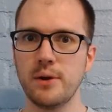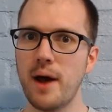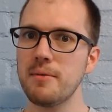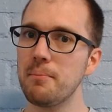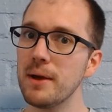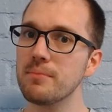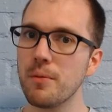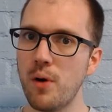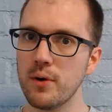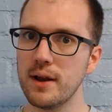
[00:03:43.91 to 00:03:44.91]
Now, I'm a big
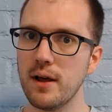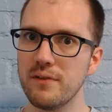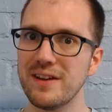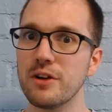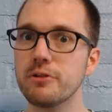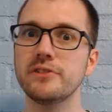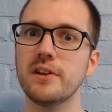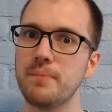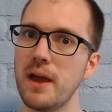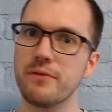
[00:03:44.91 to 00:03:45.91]
proponent of
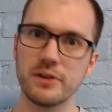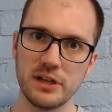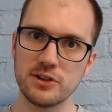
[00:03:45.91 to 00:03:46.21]
increasing pay for